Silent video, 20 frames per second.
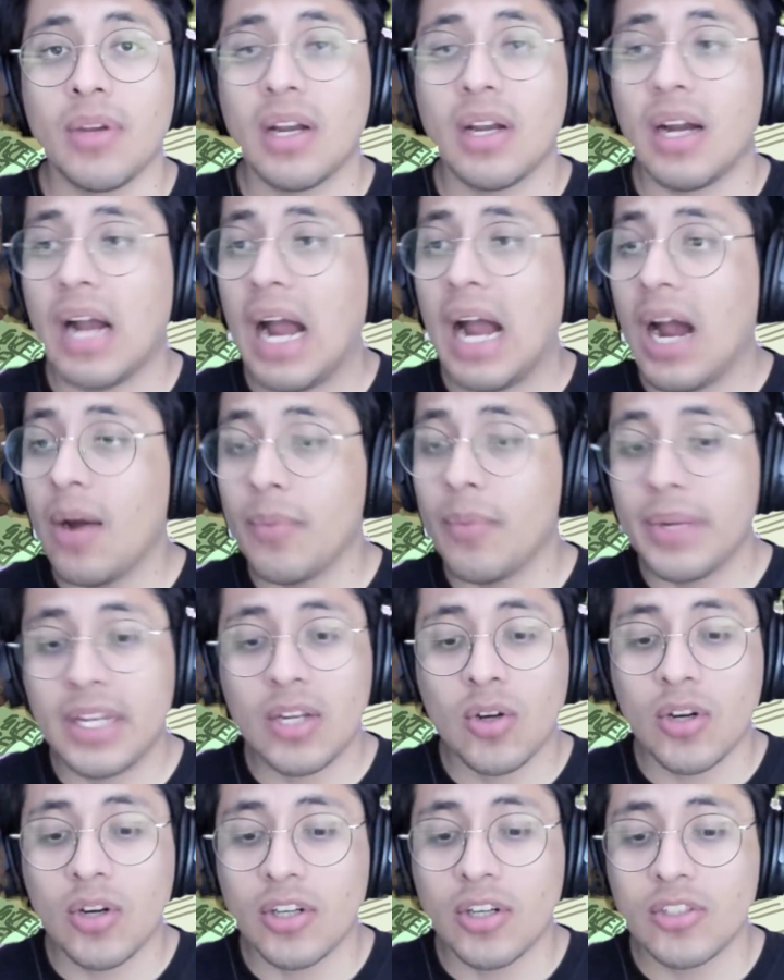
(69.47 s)
How many
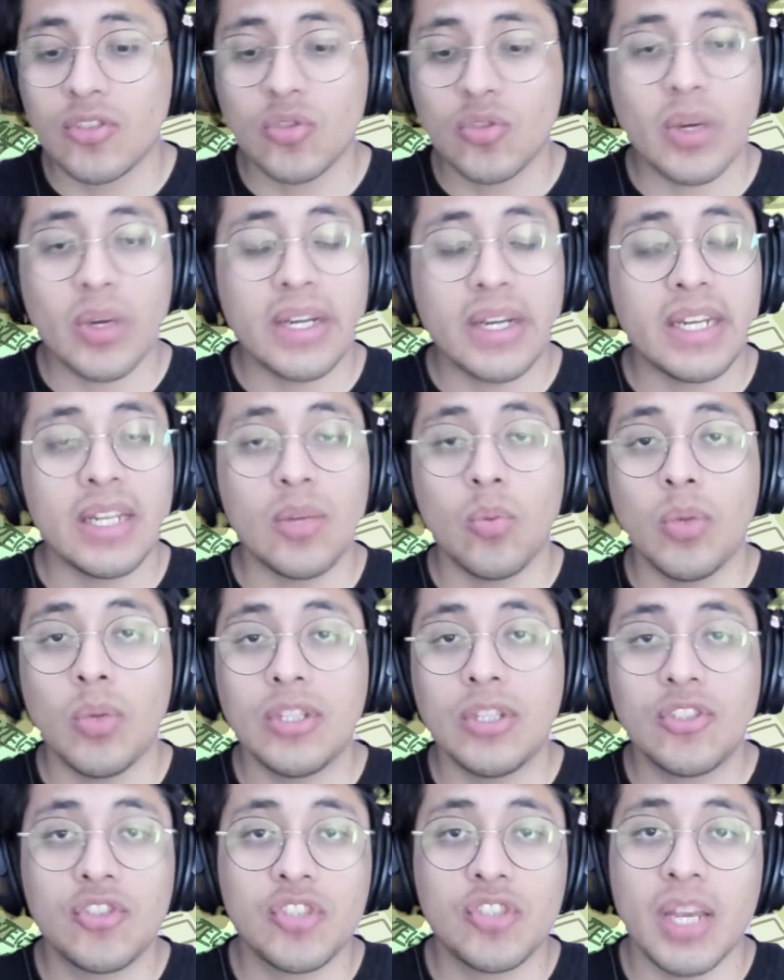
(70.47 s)
cards do I need?
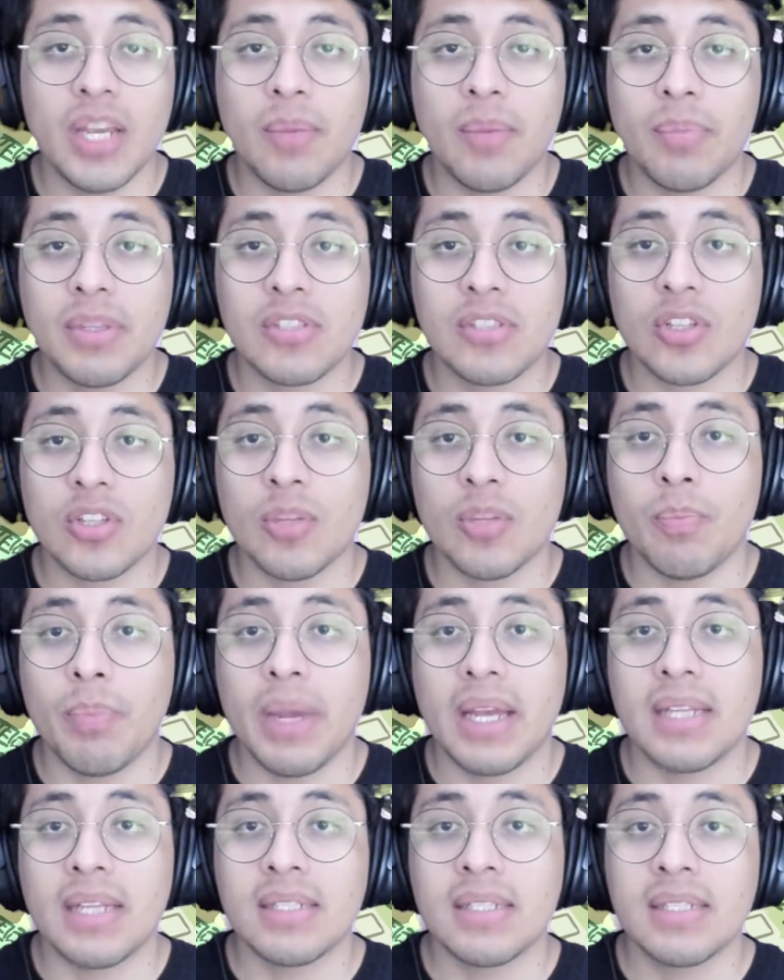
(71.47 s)
Which champions are the
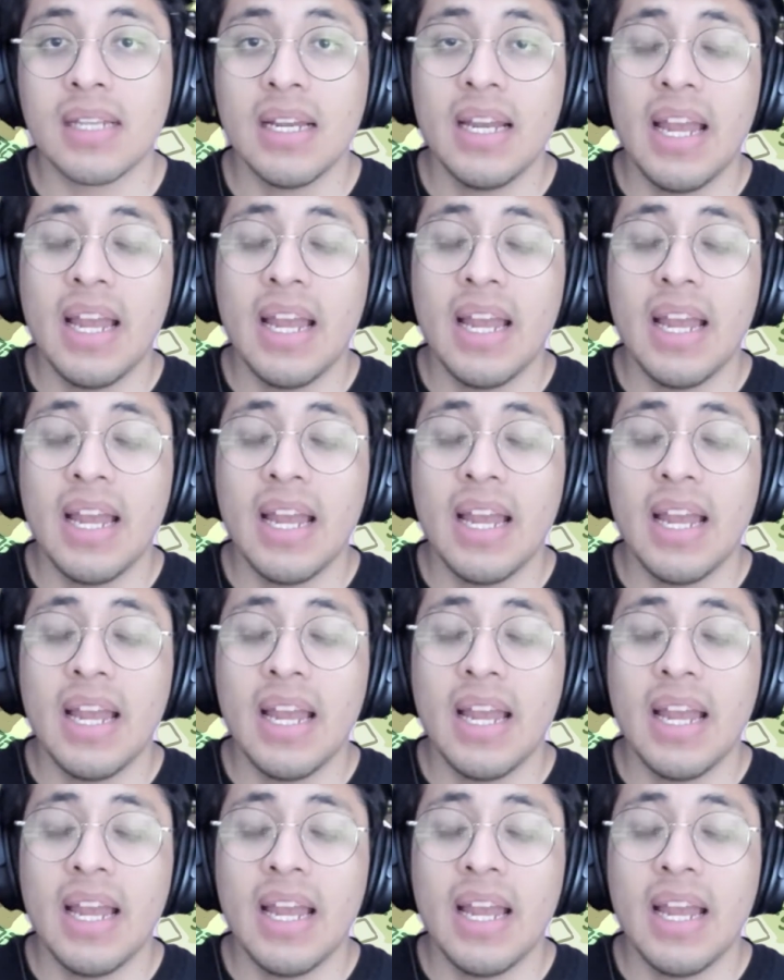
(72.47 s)
best?